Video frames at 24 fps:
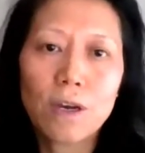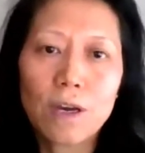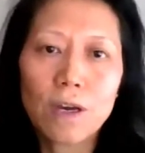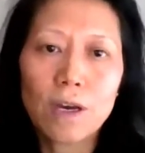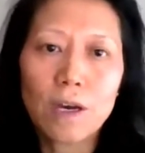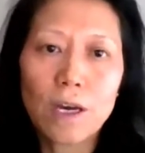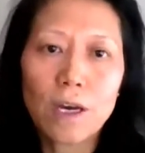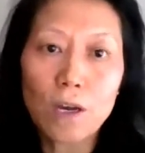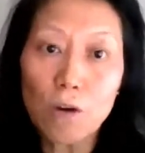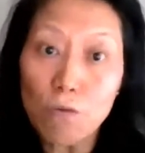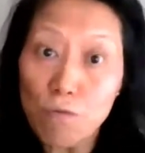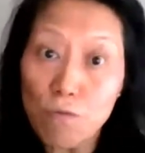
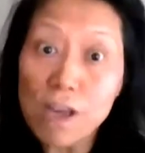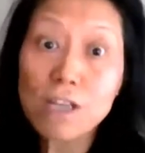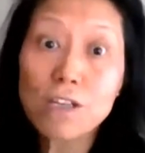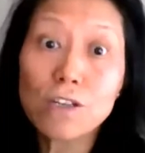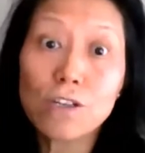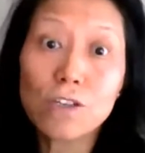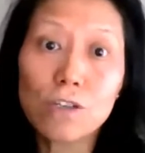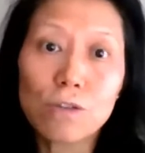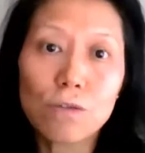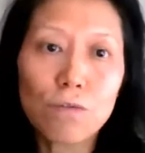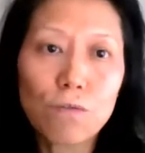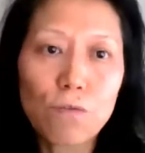
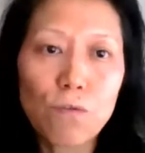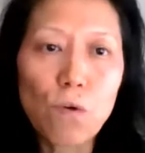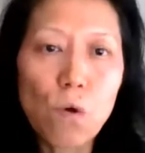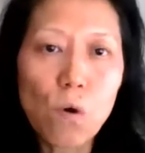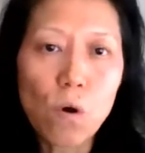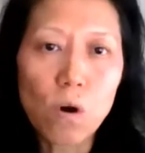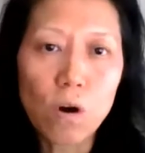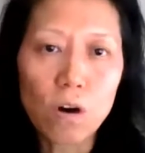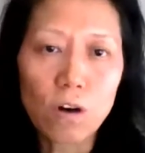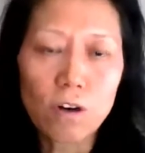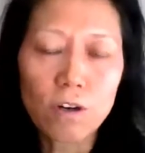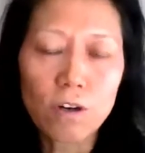arrange
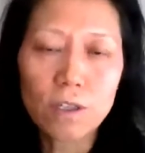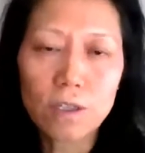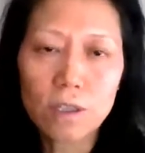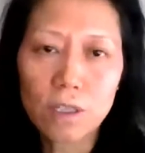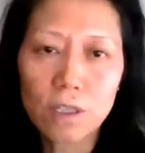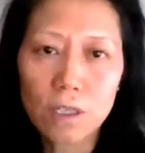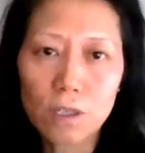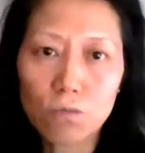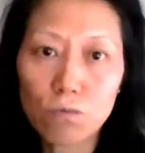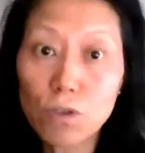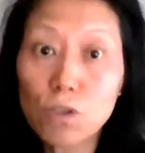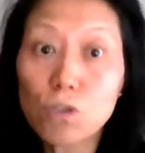for
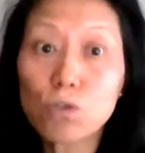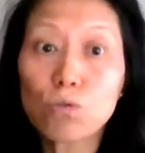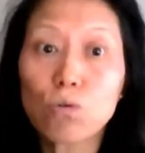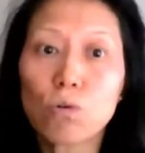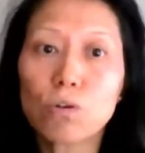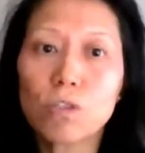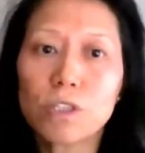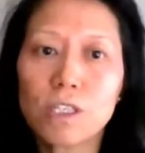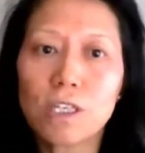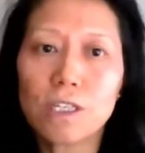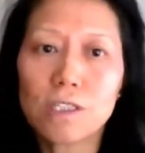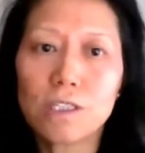the
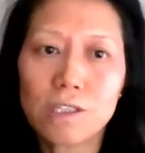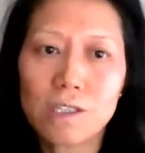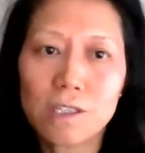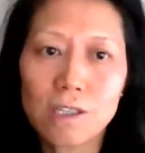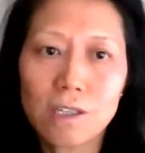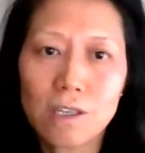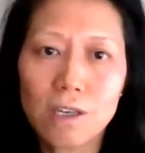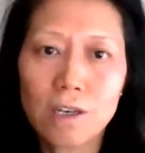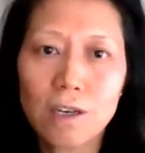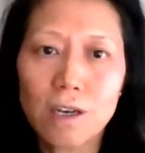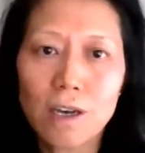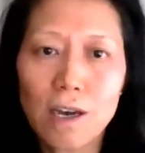resources
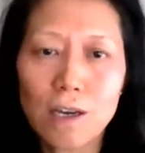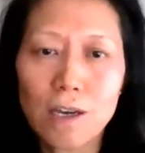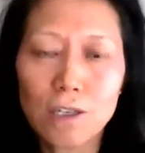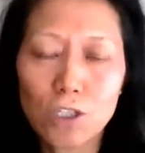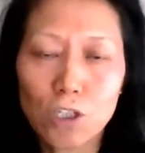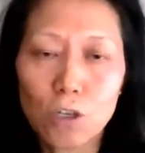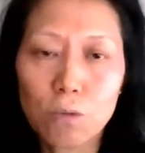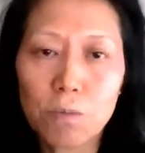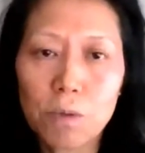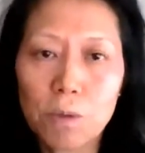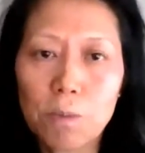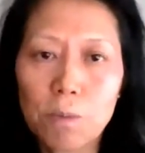
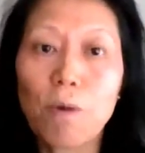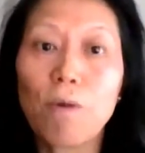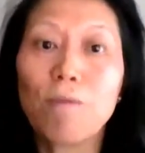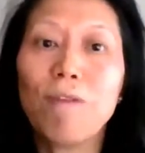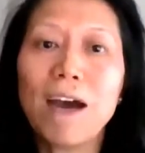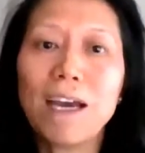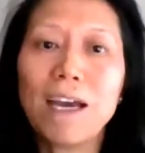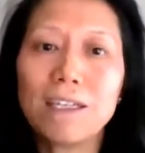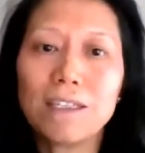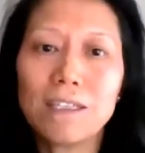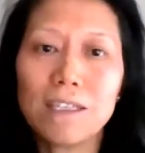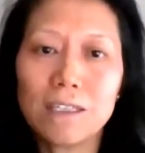to be
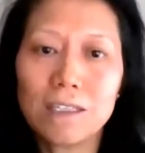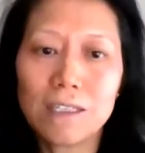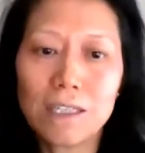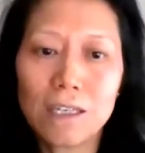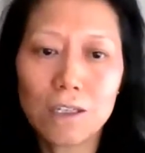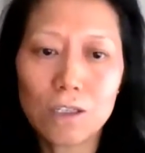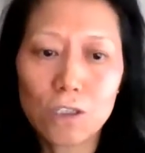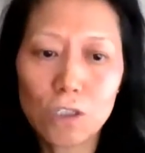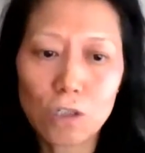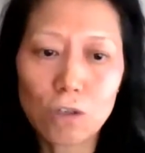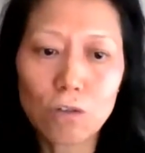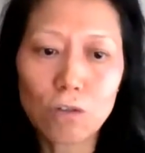provided
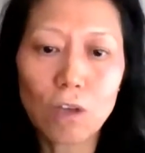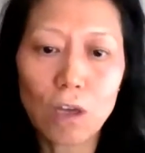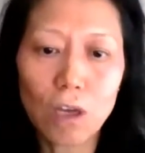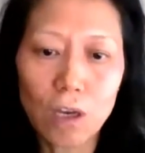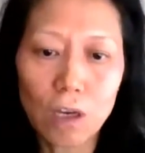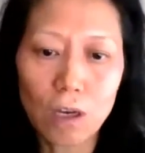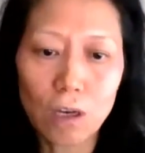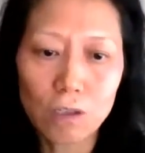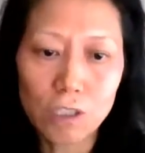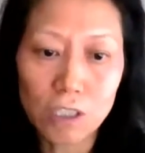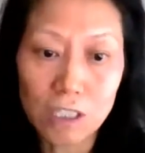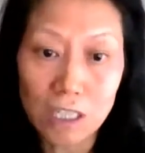to
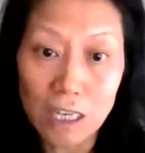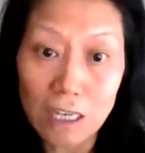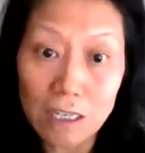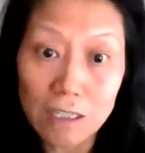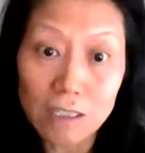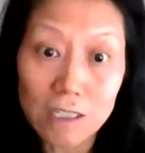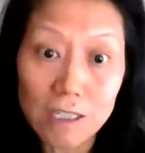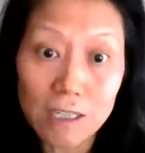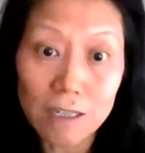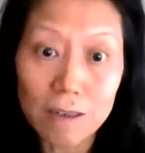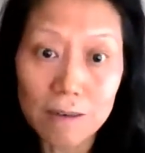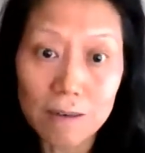the
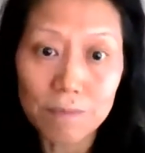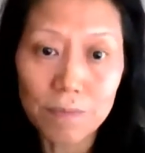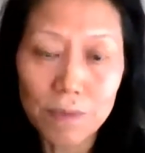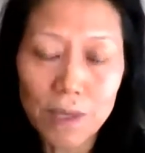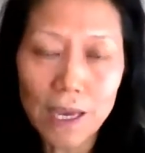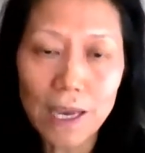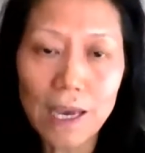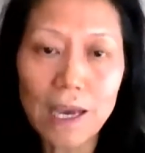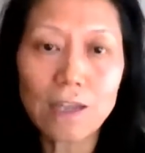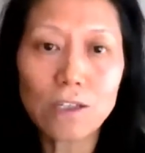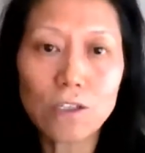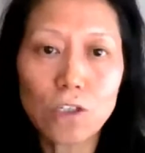state
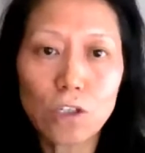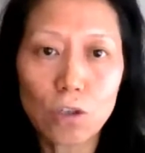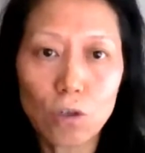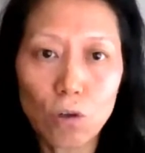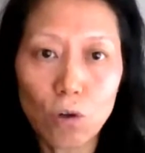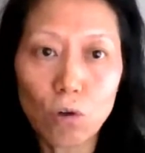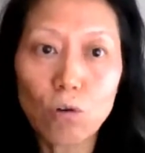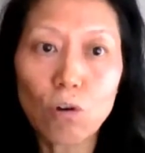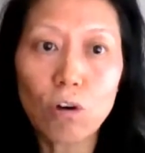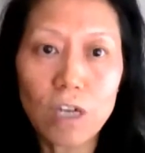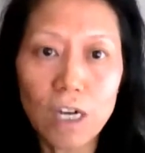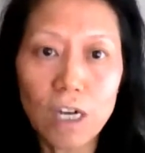and
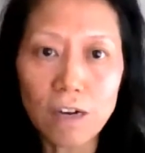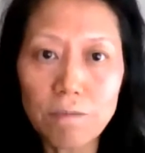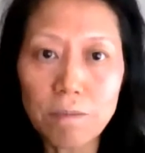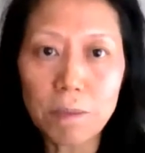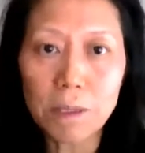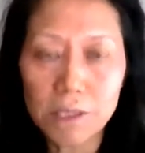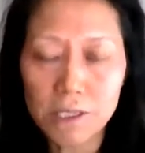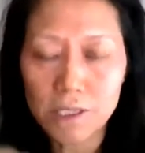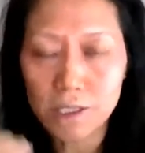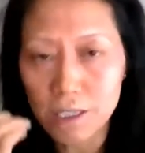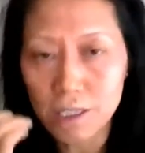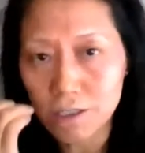local
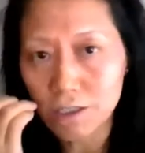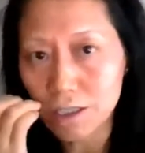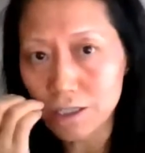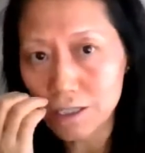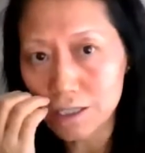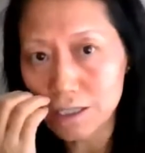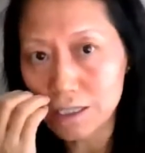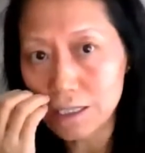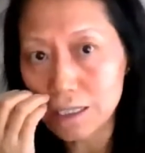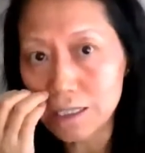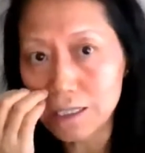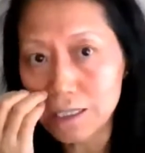governments such as the
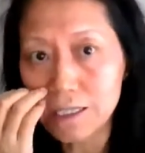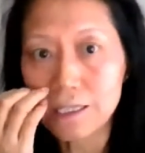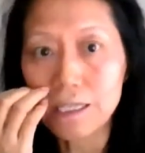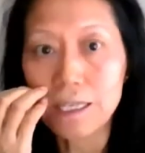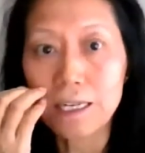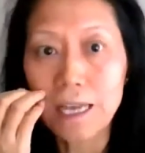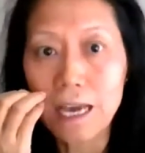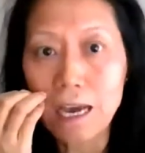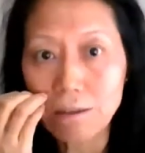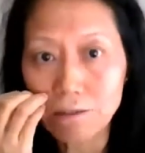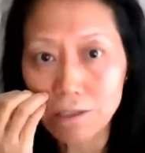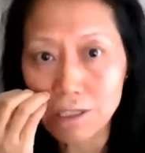cities and
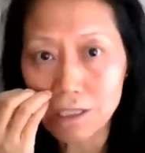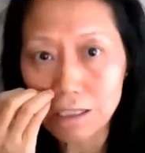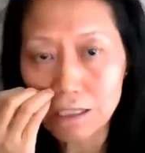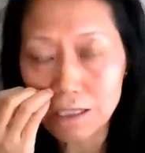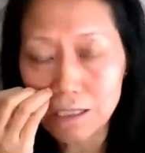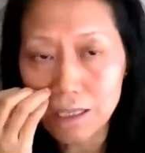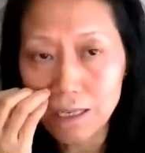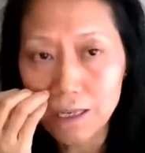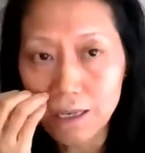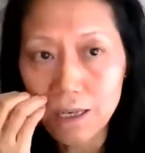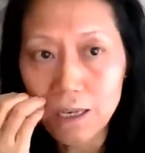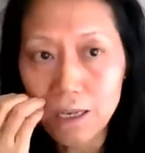
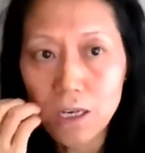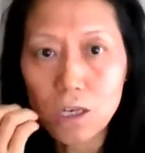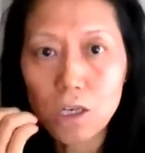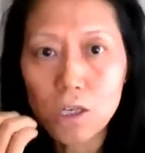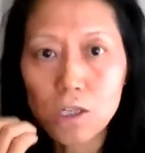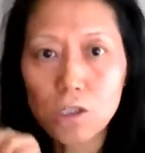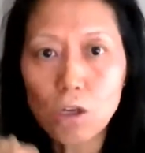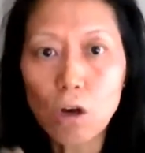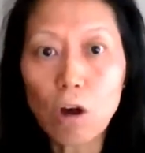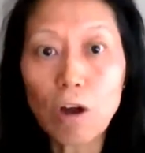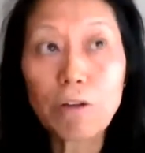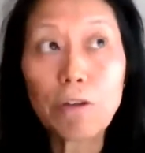counties.
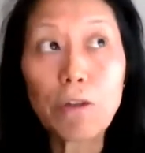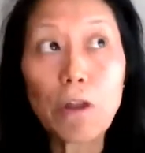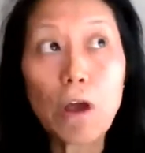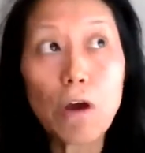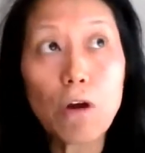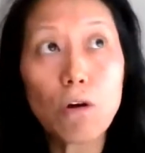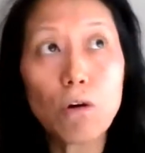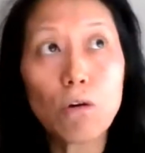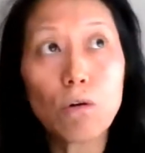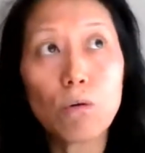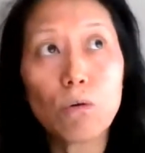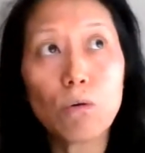So I
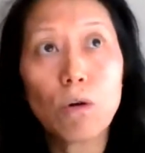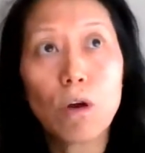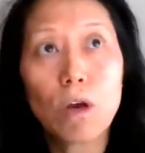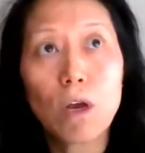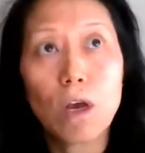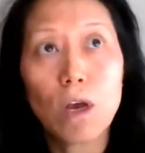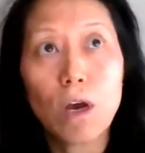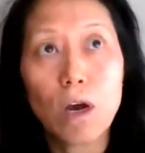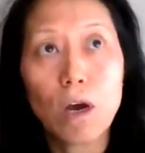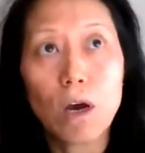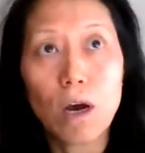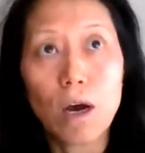know
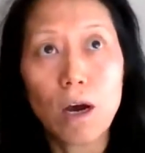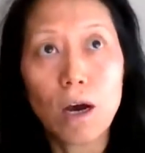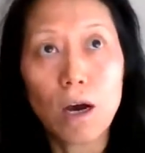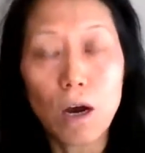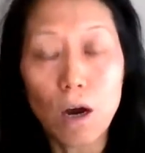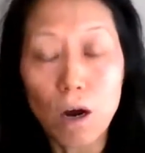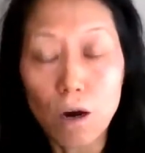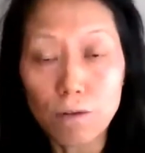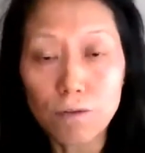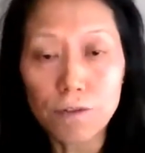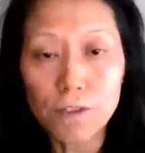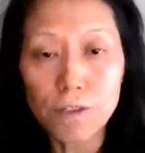
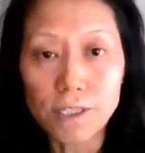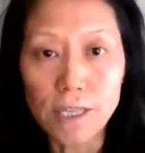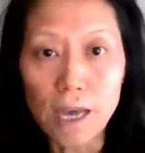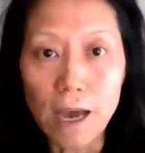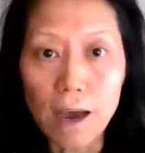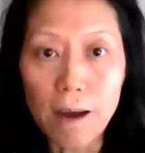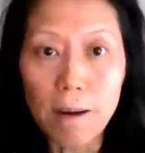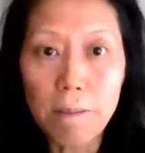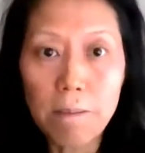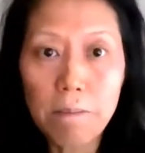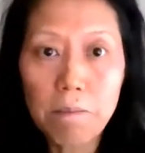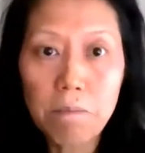of
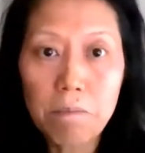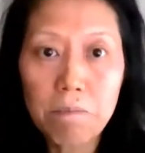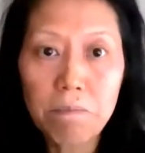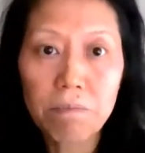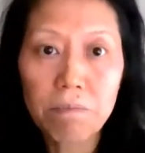some